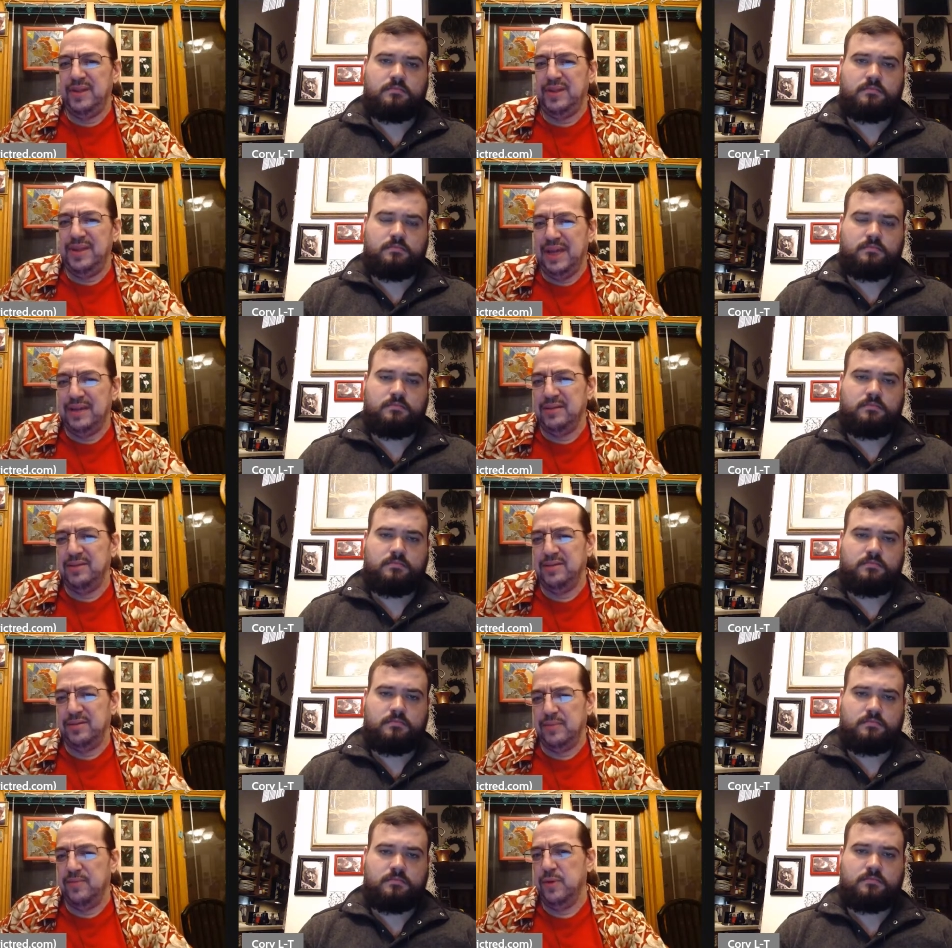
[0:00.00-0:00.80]
Speaker 1: to get
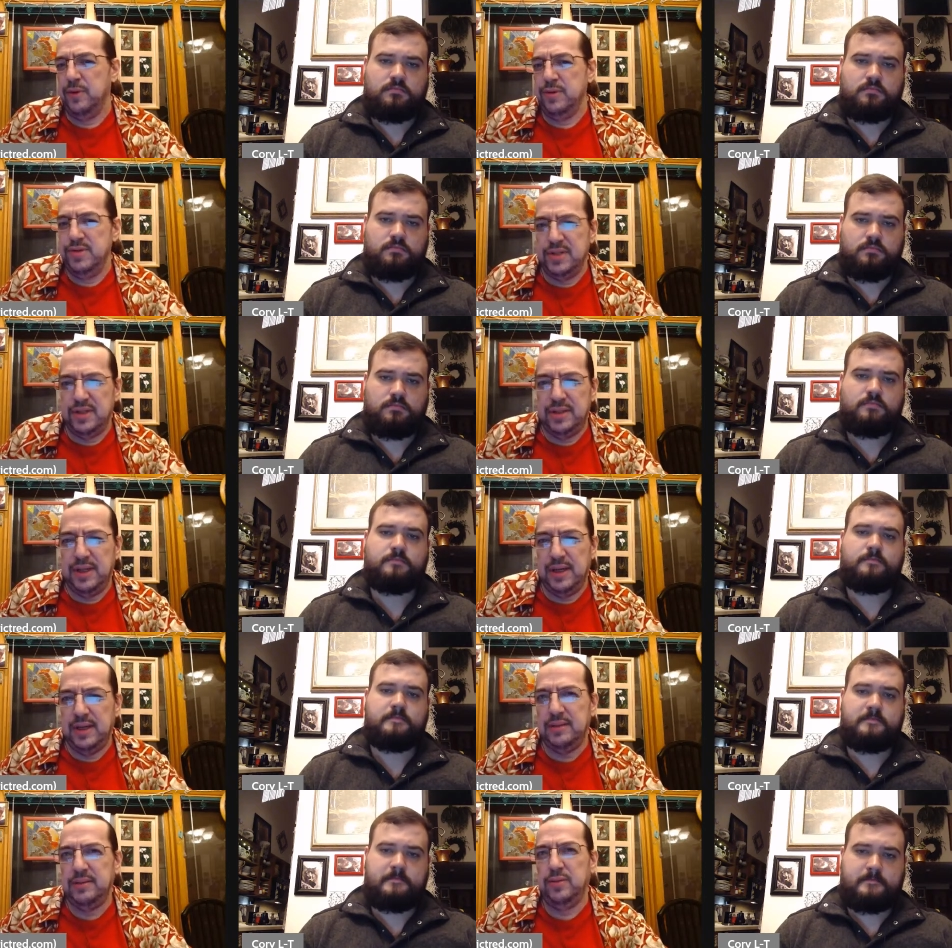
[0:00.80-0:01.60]
to some version of
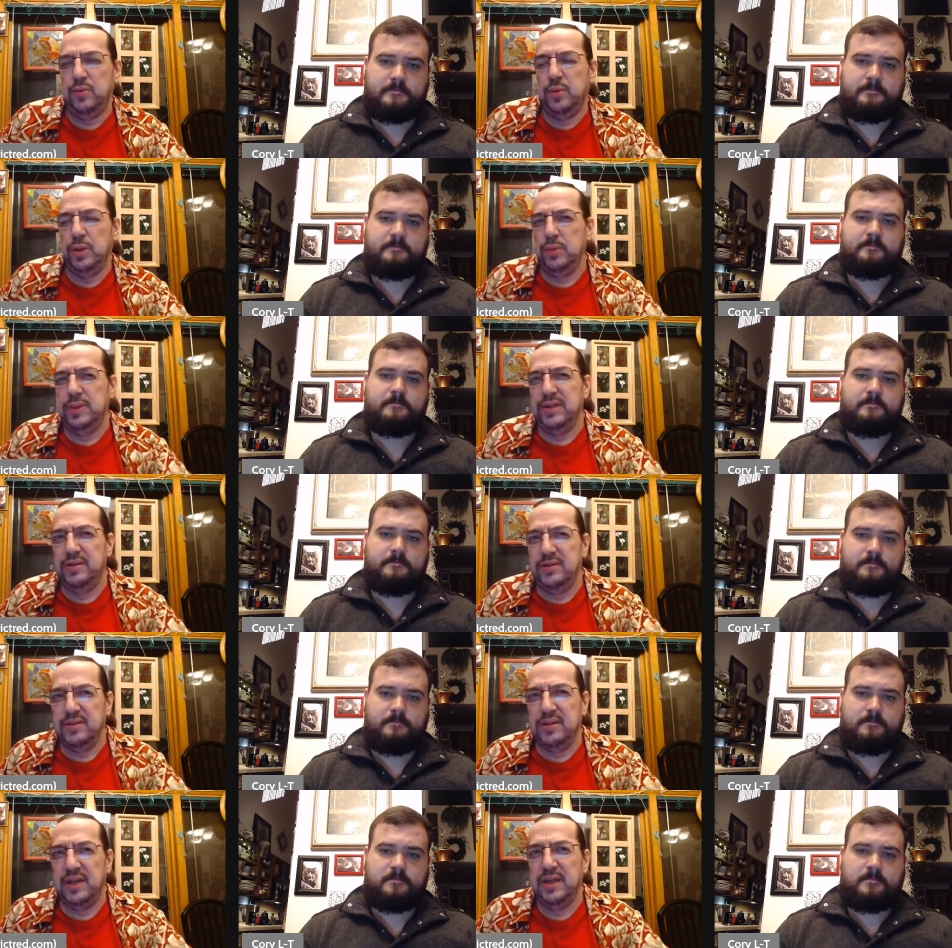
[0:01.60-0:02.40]
that, to where we
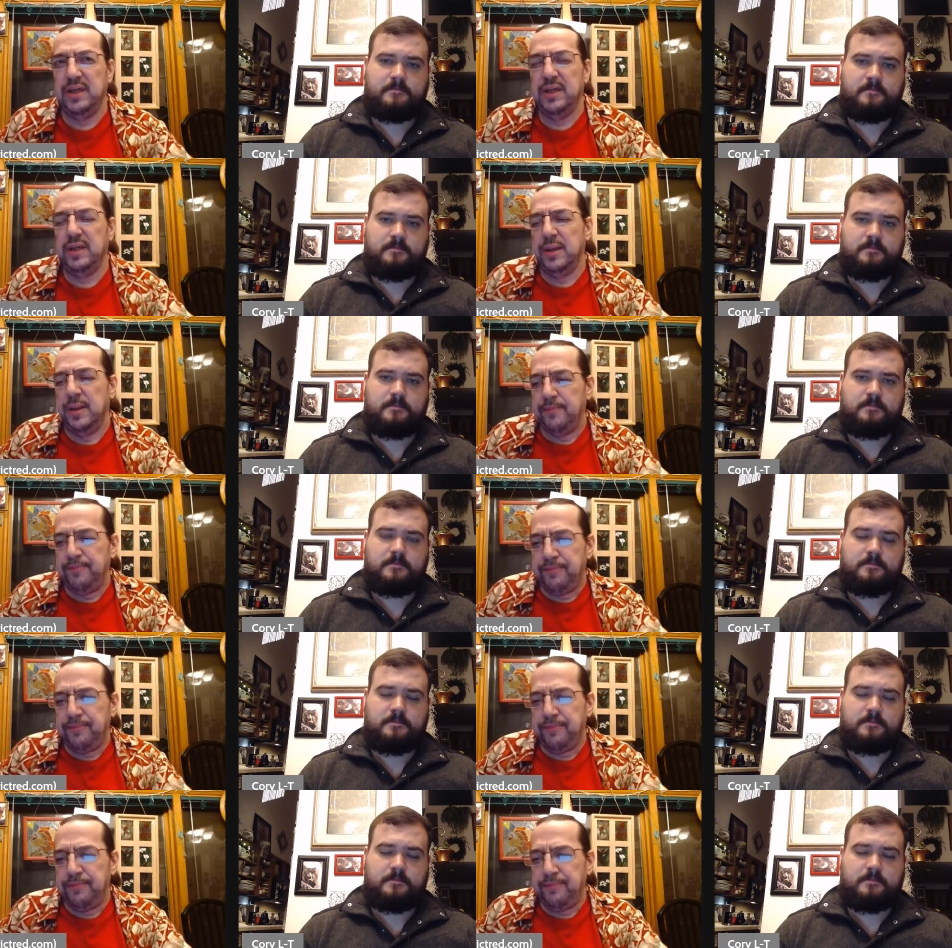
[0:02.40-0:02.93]
can say,